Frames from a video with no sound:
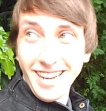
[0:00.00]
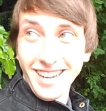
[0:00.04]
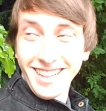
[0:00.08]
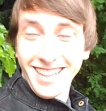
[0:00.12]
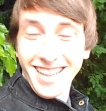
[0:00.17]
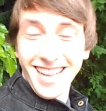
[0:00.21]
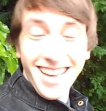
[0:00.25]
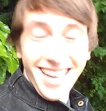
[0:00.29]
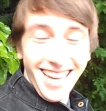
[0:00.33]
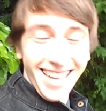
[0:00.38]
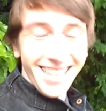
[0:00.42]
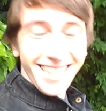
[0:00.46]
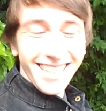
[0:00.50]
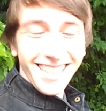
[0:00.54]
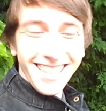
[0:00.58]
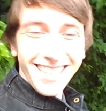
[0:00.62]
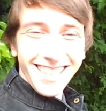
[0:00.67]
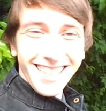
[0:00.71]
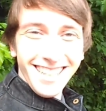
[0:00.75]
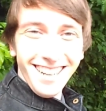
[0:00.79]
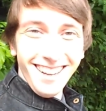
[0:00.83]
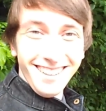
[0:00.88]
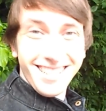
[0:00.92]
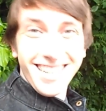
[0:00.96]
I
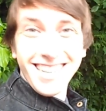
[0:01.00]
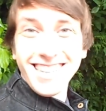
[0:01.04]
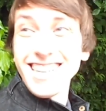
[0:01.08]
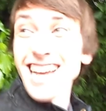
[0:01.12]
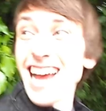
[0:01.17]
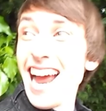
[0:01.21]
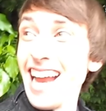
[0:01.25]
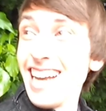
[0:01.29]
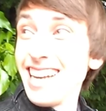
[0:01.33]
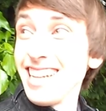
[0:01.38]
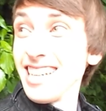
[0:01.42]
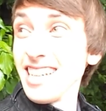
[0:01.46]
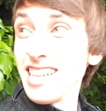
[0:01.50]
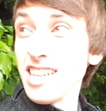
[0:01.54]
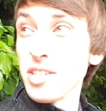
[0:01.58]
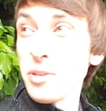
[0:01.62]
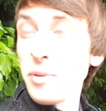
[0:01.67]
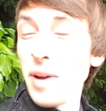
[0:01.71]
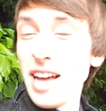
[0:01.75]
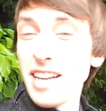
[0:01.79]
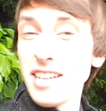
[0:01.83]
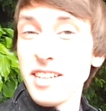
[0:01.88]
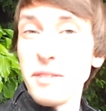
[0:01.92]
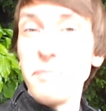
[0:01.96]
was going to say anything
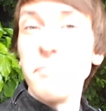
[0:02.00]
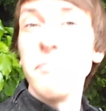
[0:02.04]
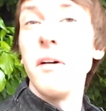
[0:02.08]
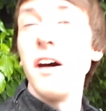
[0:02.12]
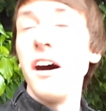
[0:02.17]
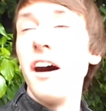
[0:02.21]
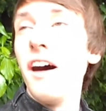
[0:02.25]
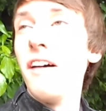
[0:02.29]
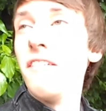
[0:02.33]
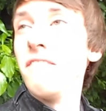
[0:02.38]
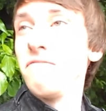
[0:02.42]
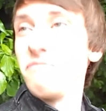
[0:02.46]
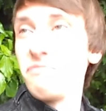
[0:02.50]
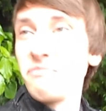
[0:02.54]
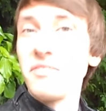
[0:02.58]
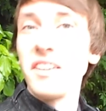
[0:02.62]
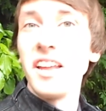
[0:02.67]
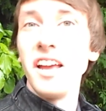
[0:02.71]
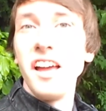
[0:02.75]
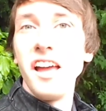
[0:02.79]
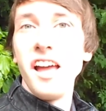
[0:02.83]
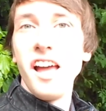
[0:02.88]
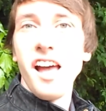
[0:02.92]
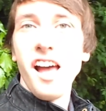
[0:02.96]
to add, but
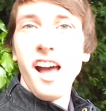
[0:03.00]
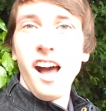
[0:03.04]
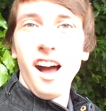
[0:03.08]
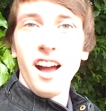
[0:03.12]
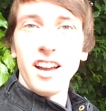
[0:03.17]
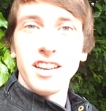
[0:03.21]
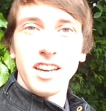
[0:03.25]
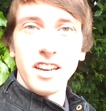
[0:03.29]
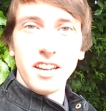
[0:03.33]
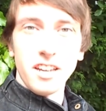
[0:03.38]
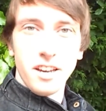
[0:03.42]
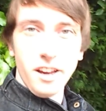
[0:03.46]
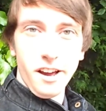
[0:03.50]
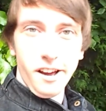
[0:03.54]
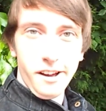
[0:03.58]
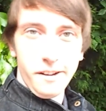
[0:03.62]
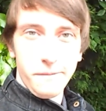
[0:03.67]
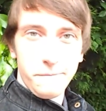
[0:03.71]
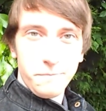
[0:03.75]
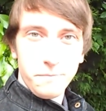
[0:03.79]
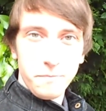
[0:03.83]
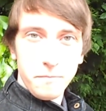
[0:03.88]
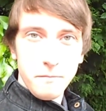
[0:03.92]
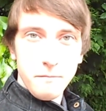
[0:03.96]
I concur.